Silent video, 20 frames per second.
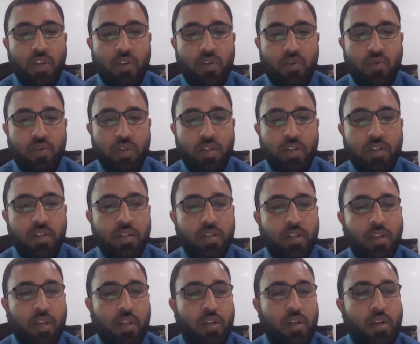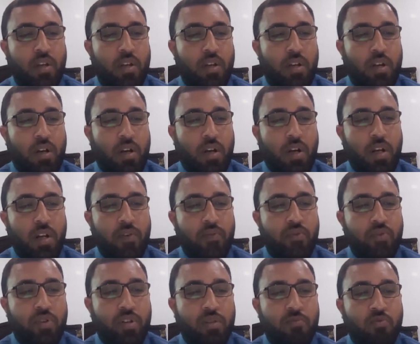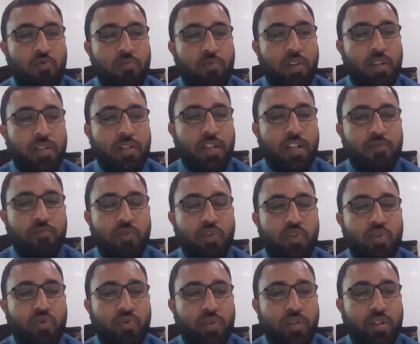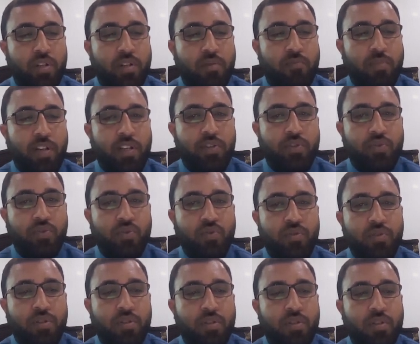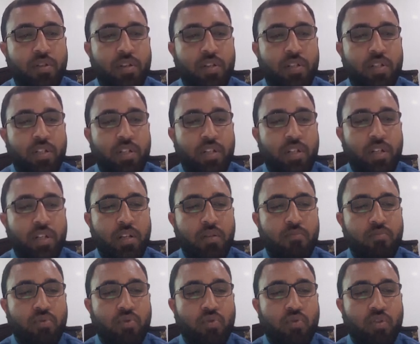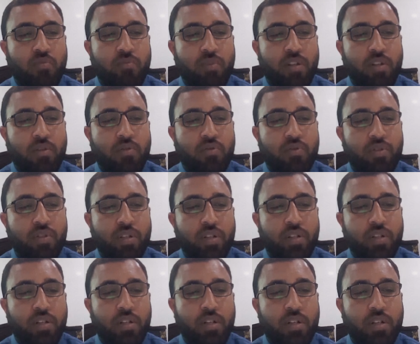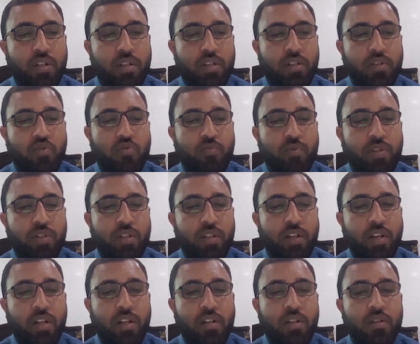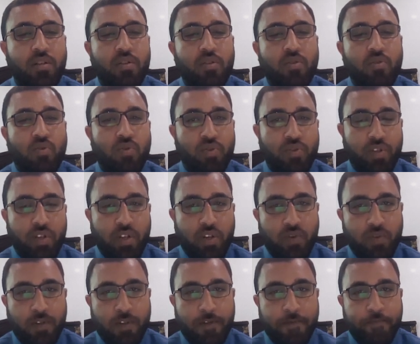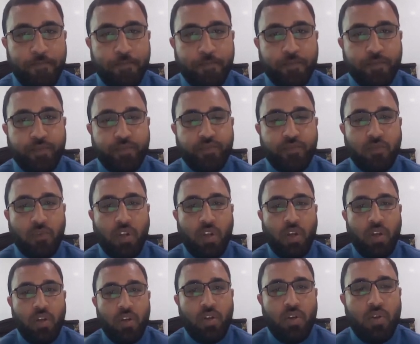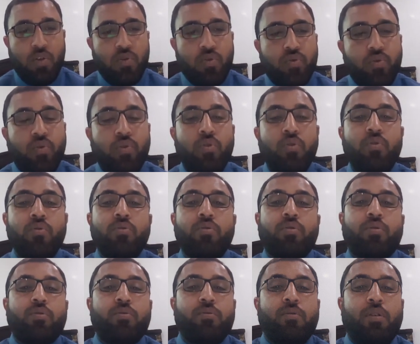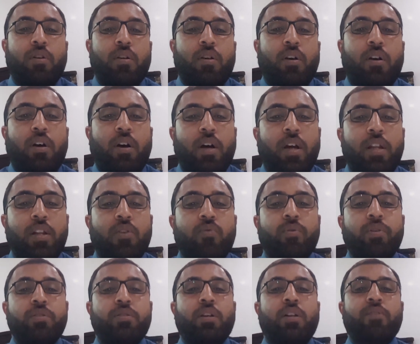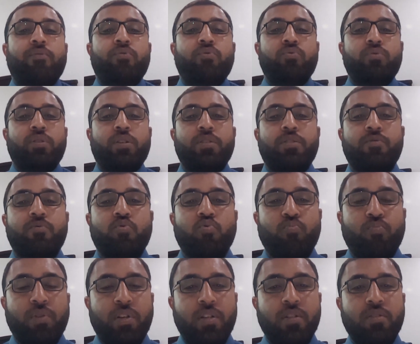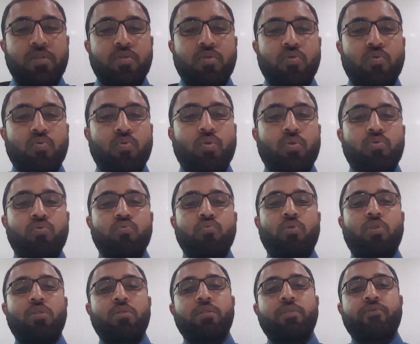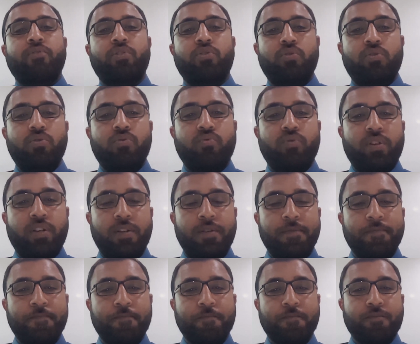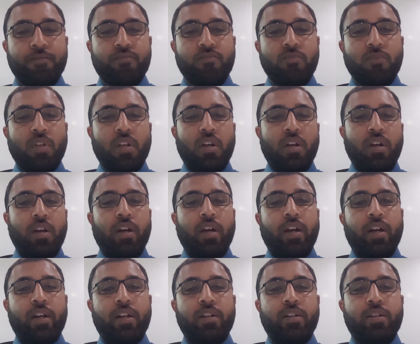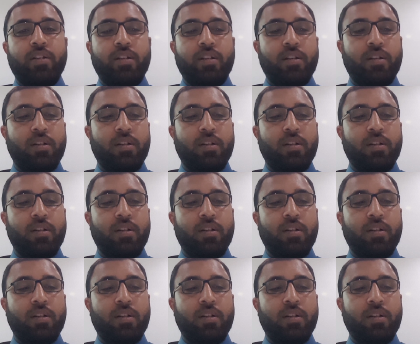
You see, all of your WBS has been shown here: milestones, engineering, procurement, construction, testing, commissioning and closing out. So I request all of you just to please go through all the video today and